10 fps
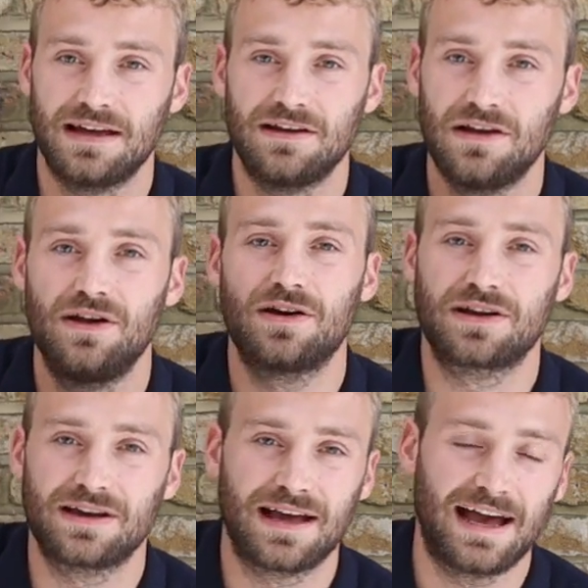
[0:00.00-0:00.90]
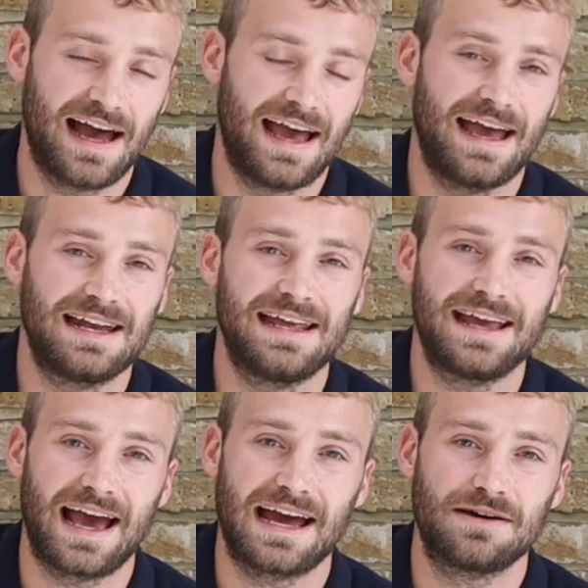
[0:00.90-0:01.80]
Look at
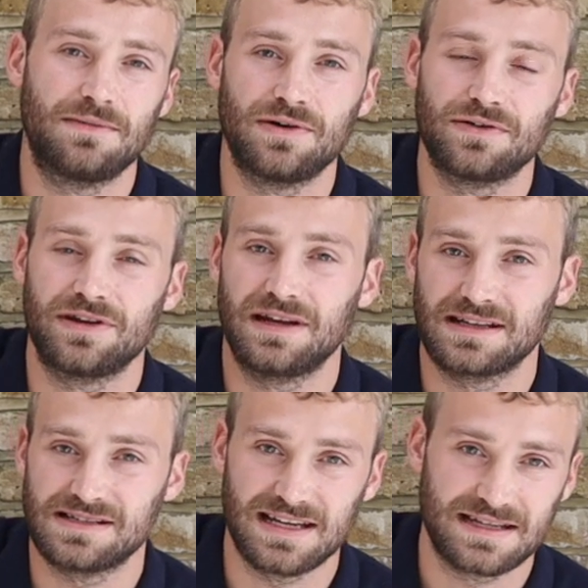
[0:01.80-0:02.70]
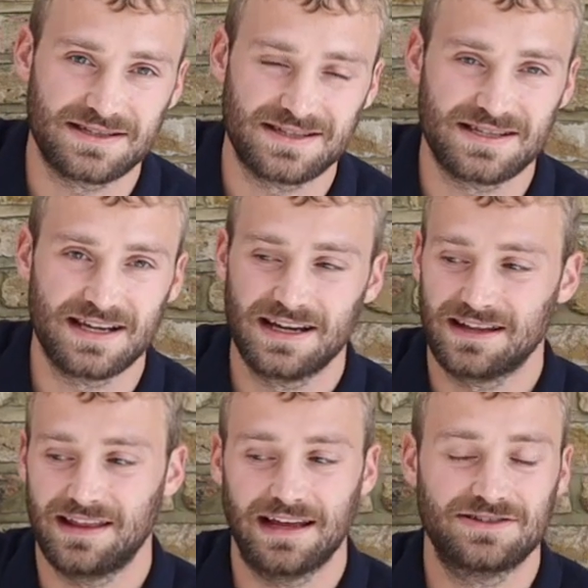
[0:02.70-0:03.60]
any animal that exists.
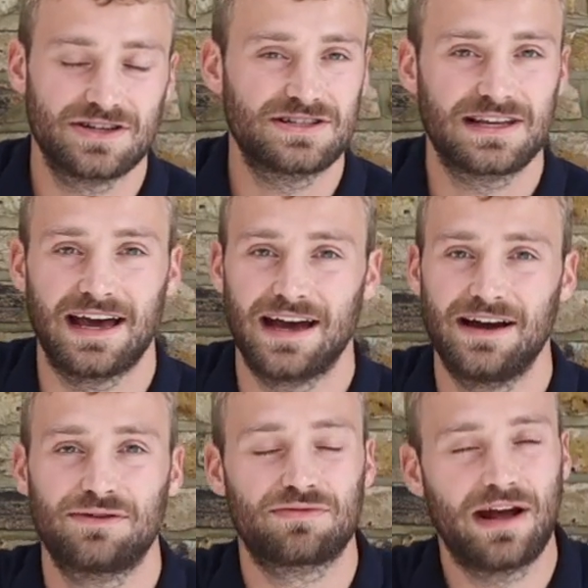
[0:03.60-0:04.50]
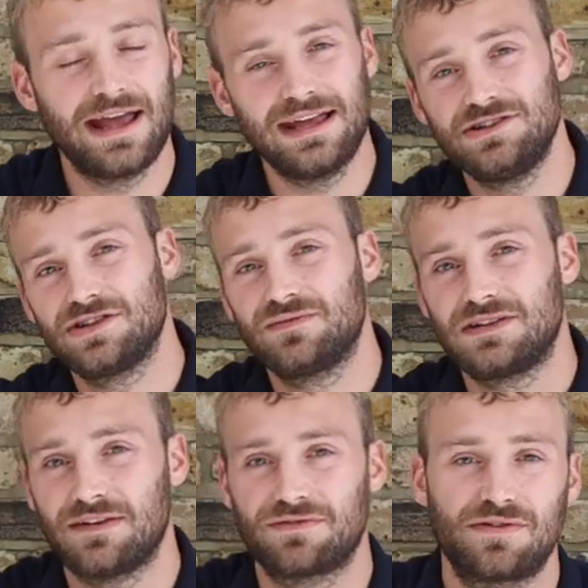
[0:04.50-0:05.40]
They just get a range of
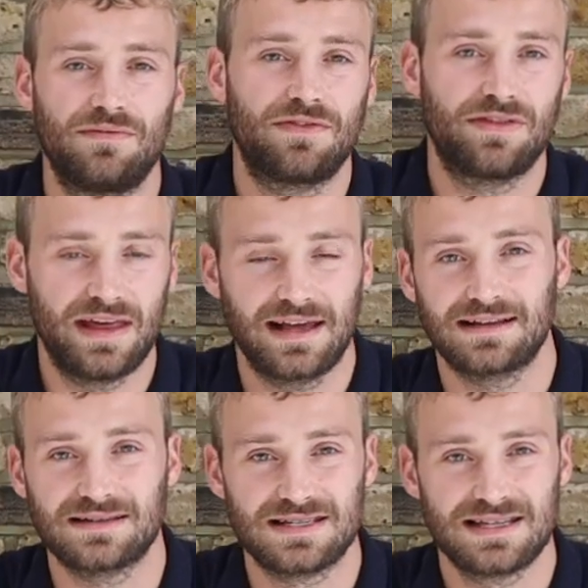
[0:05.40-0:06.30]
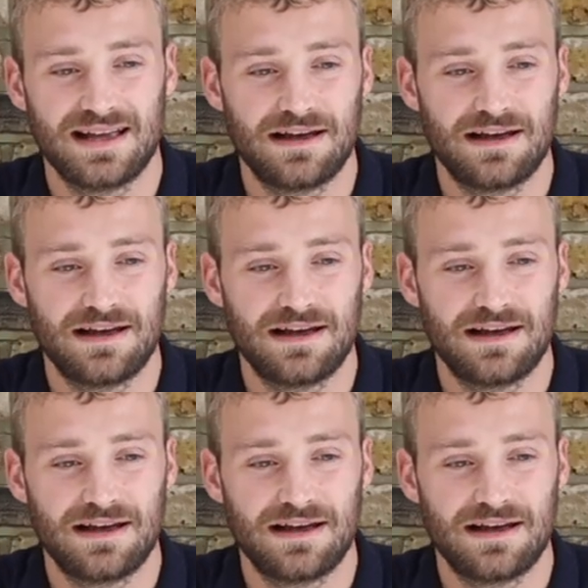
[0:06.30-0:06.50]
different things,